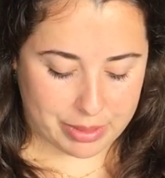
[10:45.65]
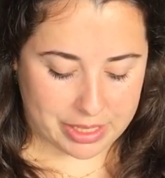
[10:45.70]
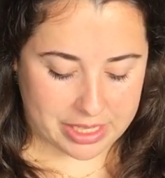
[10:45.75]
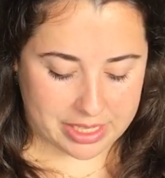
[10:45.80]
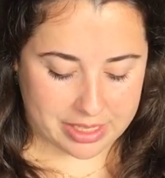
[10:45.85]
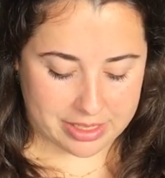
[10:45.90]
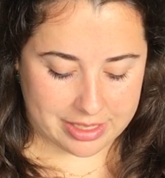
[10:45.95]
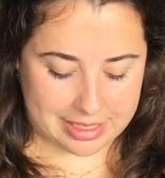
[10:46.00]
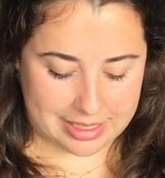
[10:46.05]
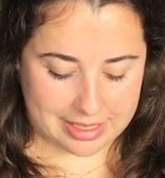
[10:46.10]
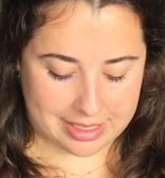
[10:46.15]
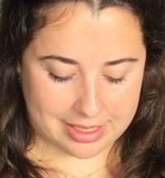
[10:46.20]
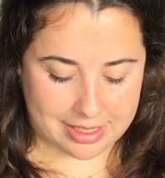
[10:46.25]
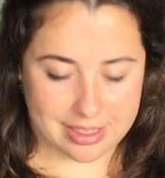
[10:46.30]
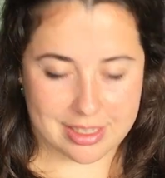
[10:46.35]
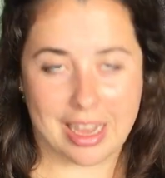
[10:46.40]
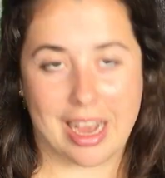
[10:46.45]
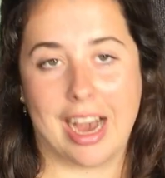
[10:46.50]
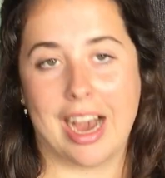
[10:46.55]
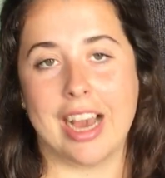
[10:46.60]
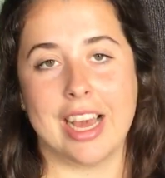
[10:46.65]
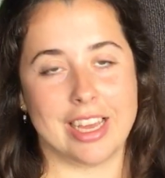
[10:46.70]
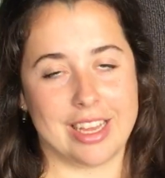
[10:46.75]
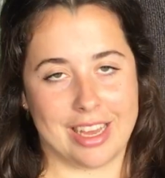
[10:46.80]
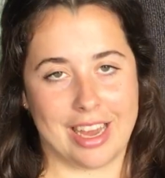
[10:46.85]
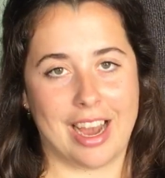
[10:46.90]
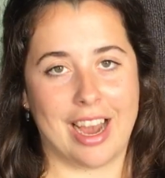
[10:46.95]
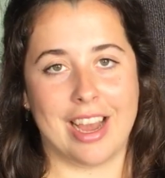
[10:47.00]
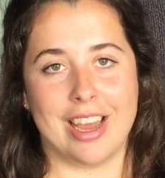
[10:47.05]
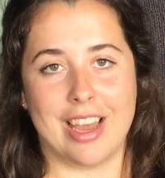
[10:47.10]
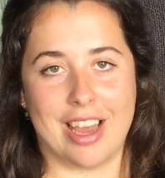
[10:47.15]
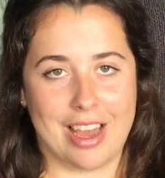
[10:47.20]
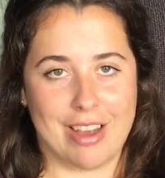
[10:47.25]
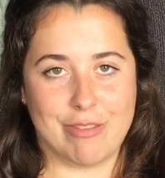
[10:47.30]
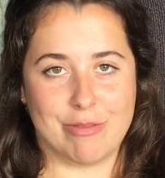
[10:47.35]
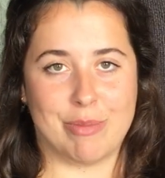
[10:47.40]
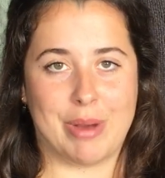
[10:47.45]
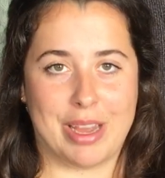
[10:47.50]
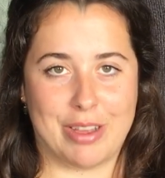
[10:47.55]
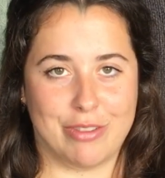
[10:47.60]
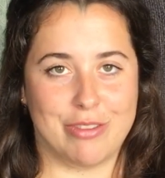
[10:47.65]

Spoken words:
Because I have my